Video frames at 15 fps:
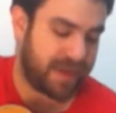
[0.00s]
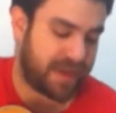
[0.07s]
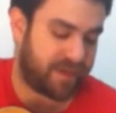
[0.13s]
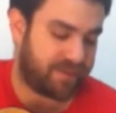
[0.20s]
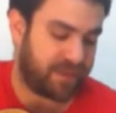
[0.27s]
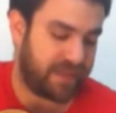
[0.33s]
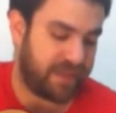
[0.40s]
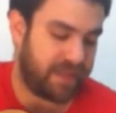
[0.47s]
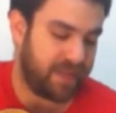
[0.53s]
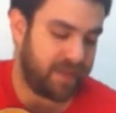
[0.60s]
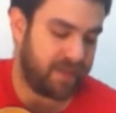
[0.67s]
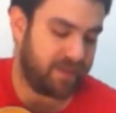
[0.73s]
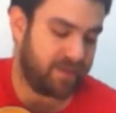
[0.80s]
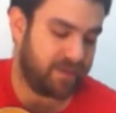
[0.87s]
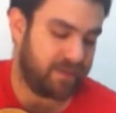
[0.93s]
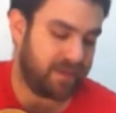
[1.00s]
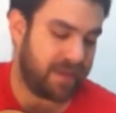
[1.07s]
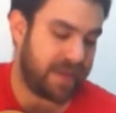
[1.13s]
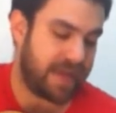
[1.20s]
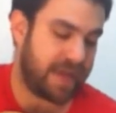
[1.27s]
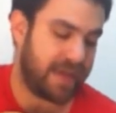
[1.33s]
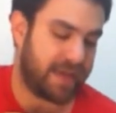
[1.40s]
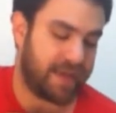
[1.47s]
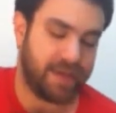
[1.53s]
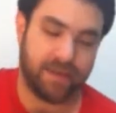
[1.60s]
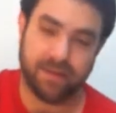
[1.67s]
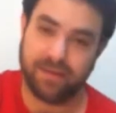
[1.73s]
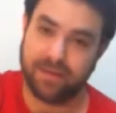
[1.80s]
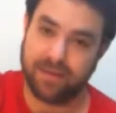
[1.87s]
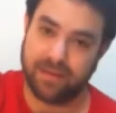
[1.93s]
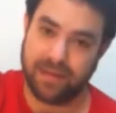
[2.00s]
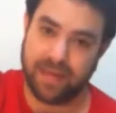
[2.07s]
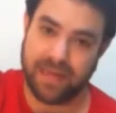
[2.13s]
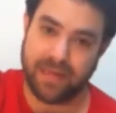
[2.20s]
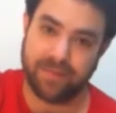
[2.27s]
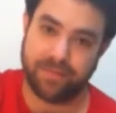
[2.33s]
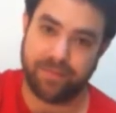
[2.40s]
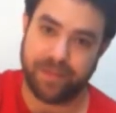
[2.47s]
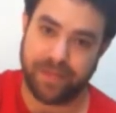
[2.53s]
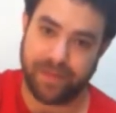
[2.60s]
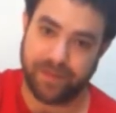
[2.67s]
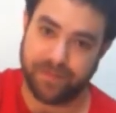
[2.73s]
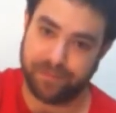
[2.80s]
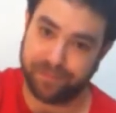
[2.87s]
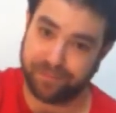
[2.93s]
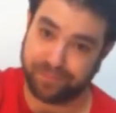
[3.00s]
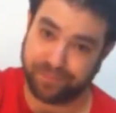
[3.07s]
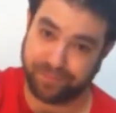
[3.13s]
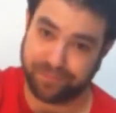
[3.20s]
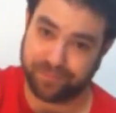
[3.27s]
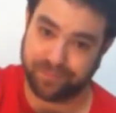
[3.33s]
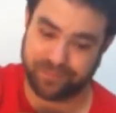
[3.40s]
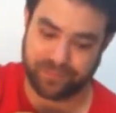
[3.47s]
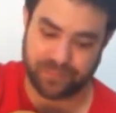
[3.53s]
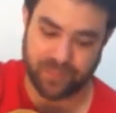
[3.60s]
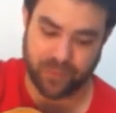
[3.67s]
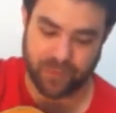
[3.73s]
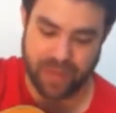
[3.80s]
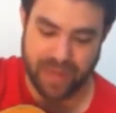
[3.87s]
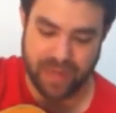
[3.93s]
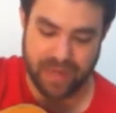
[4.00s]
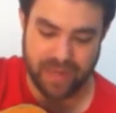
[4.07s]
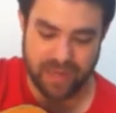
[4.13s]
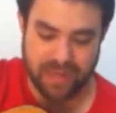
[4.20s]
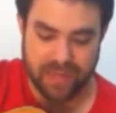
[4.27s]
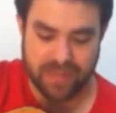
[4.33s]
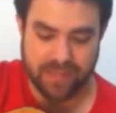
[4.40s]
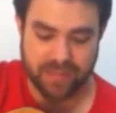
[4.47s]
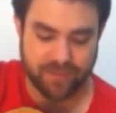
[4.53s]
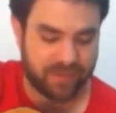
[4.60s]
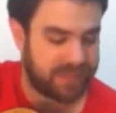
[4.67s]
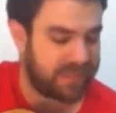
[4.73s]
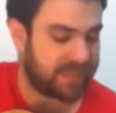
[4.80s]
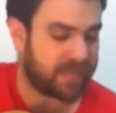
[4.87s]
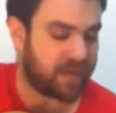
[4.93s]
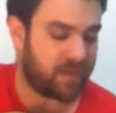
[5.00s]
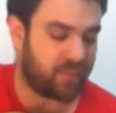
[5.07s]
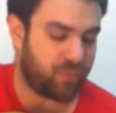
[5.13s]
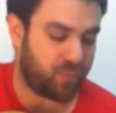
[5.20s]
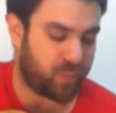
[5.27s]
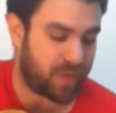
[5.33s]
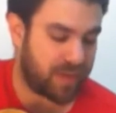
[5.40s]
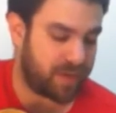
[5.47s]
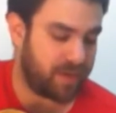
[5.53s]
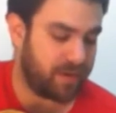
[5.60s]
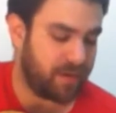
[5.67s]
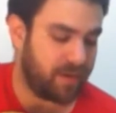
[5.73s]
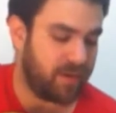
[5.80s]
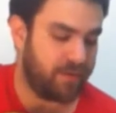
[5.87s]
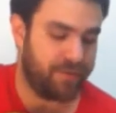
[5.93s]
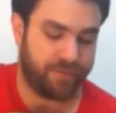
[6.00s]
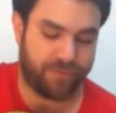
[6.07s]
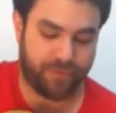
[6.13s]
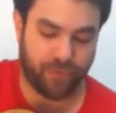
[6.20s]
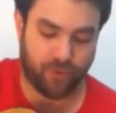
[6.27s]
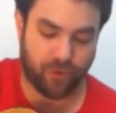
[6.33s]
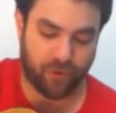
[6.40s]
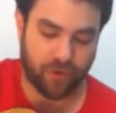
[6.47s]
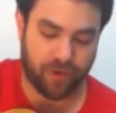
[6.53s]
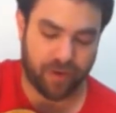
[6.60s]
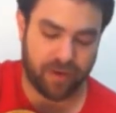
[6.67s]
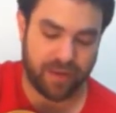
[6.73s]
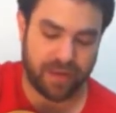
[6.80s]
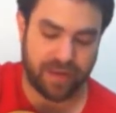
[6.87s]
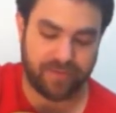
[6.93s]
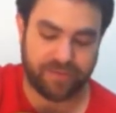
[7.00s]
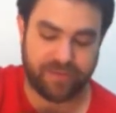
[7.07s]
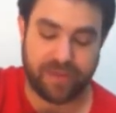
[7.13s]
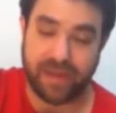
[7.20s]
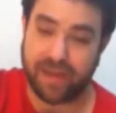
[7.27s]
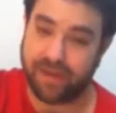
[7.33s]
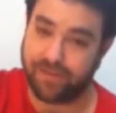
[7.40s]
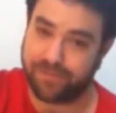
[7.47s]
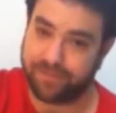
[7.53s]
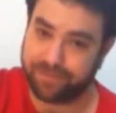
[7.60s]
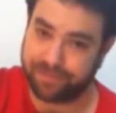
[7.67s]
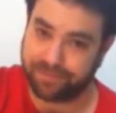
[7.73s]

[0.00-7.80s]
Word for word: we have E, A, and B. Okay, so these are 1, 4, and 5.